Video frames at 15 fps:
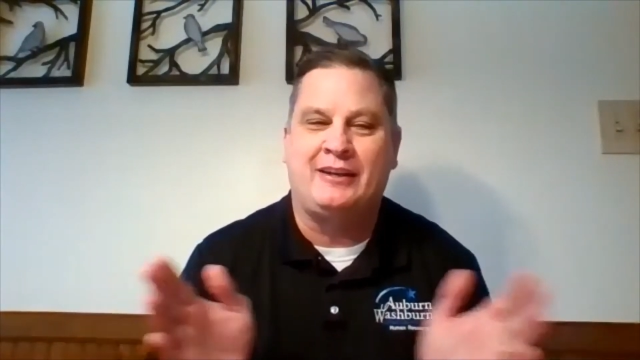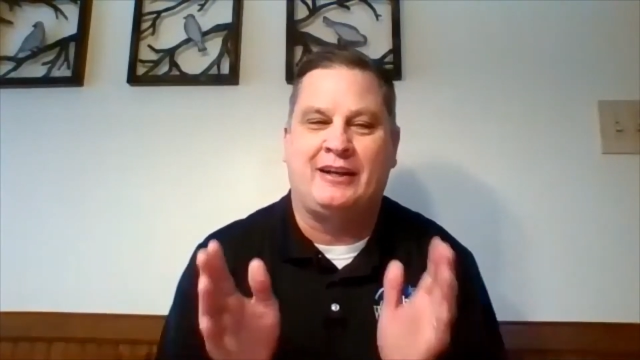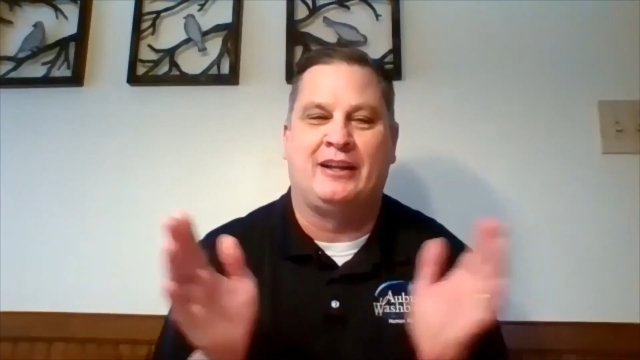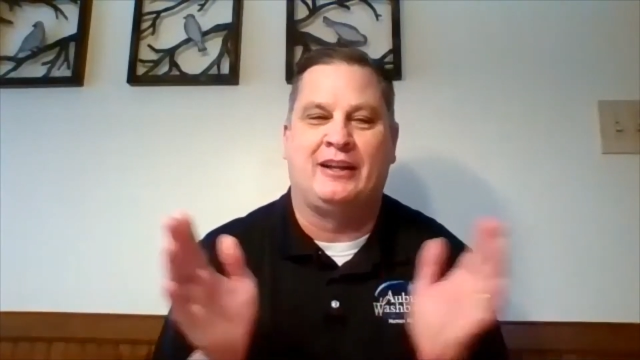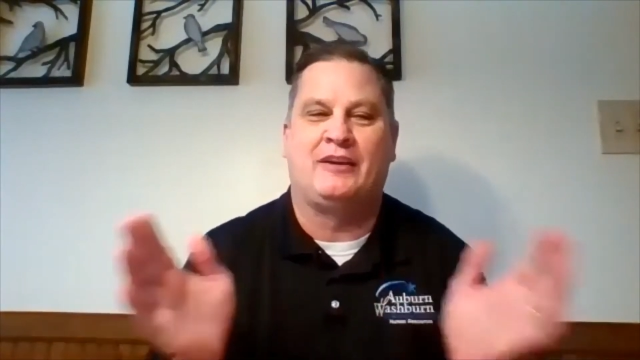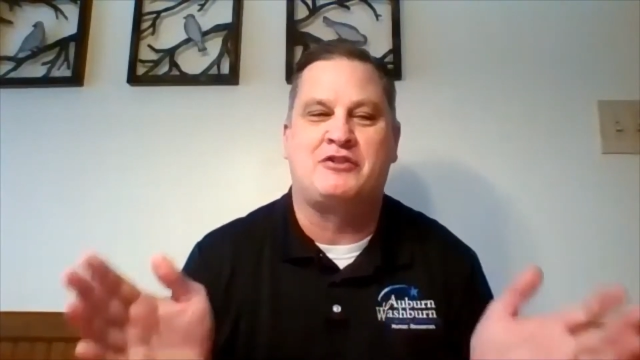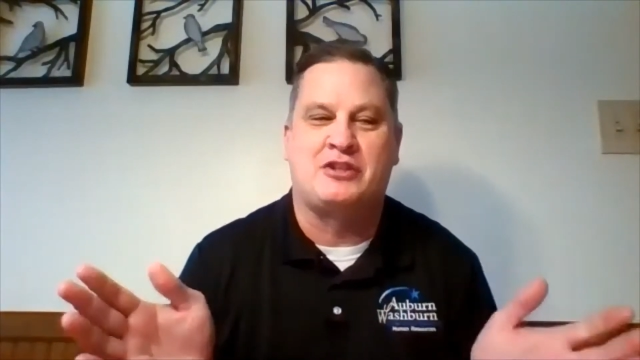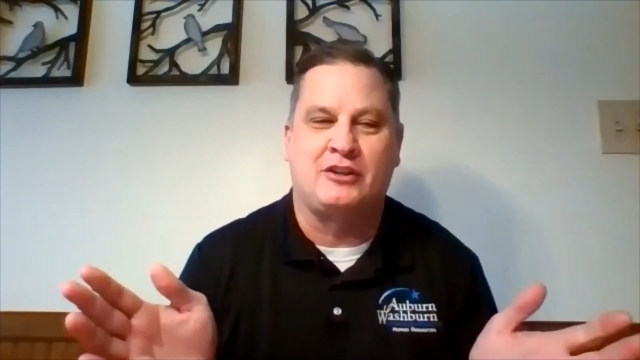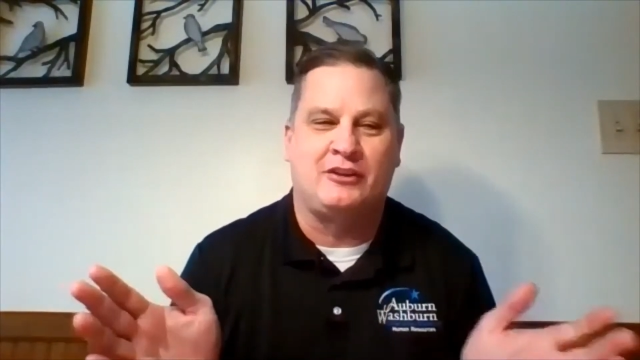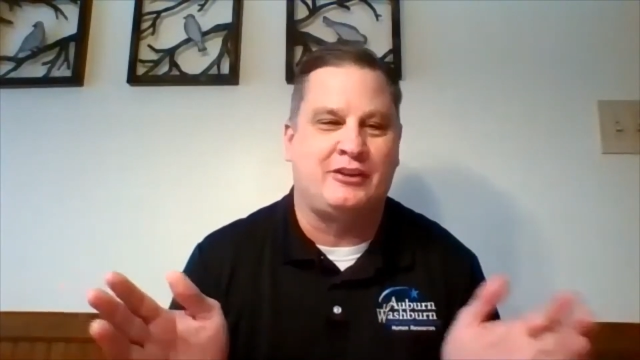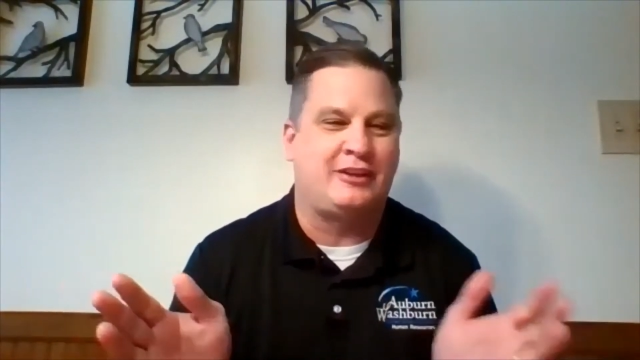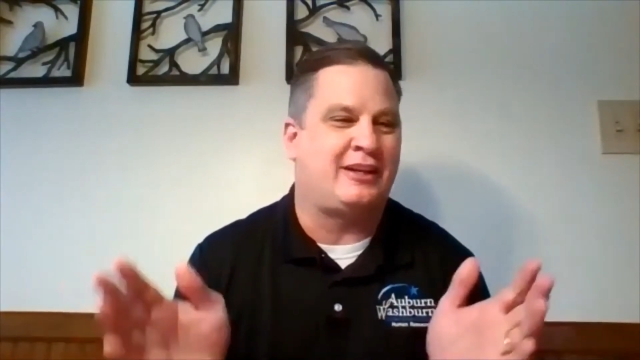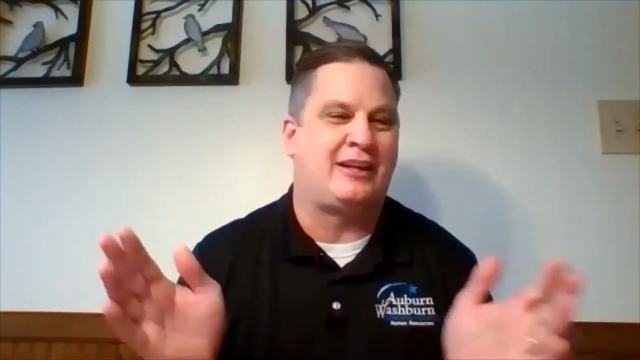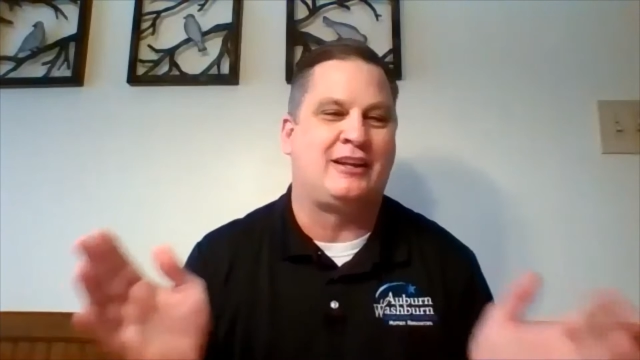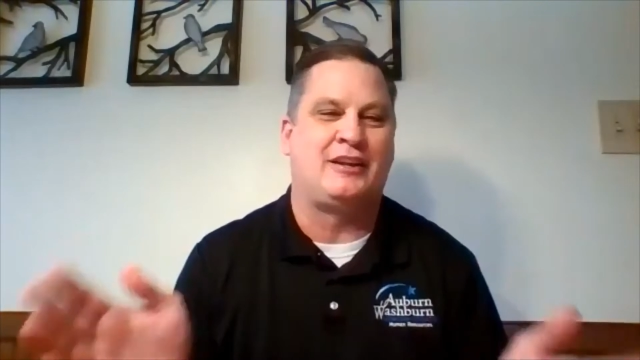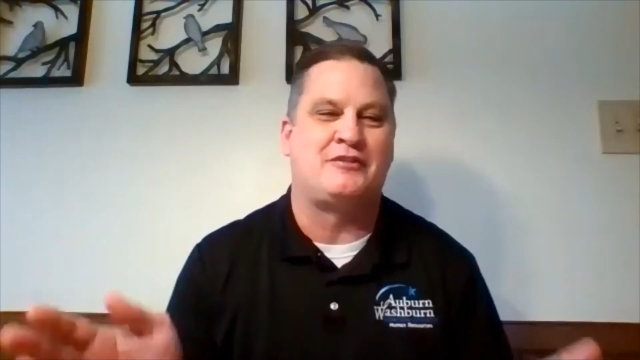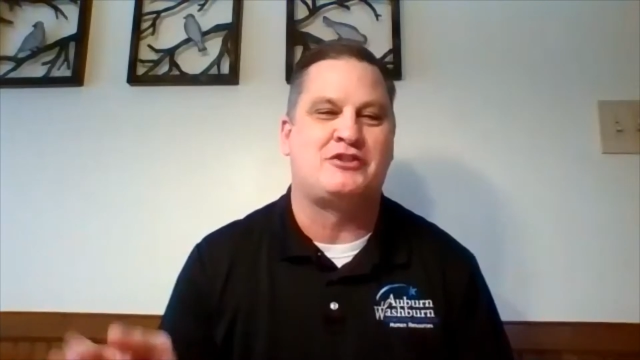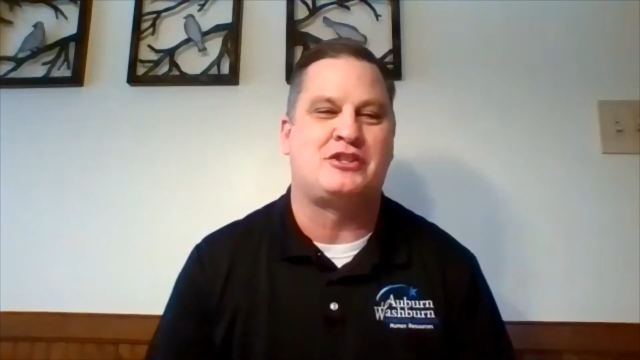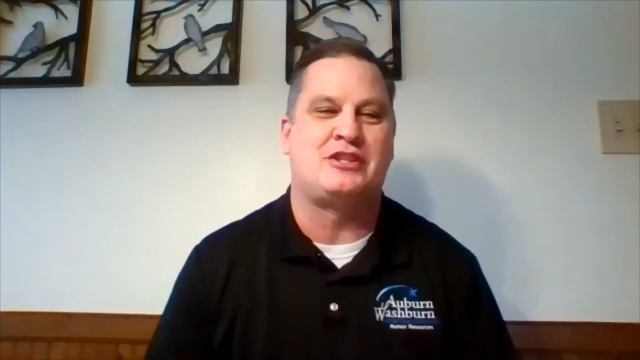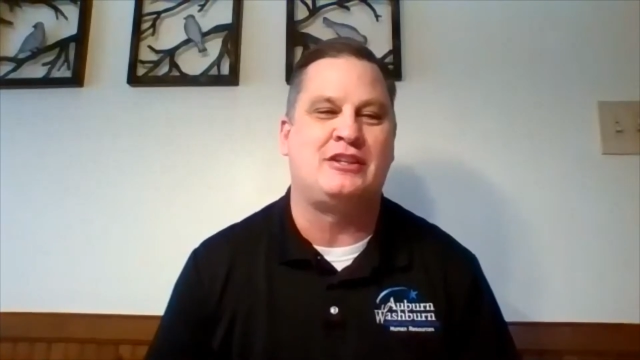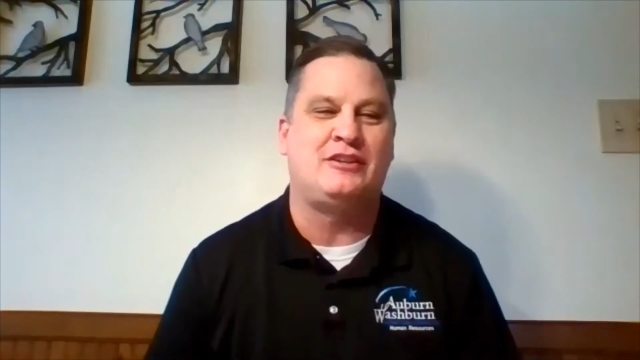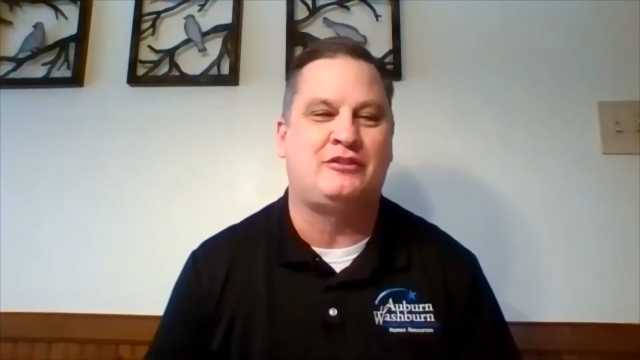I love chili, and I love
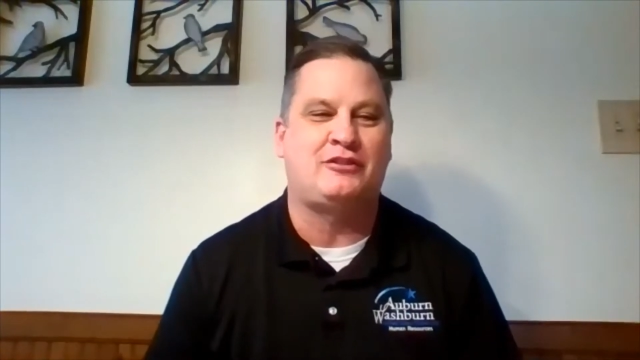cheese.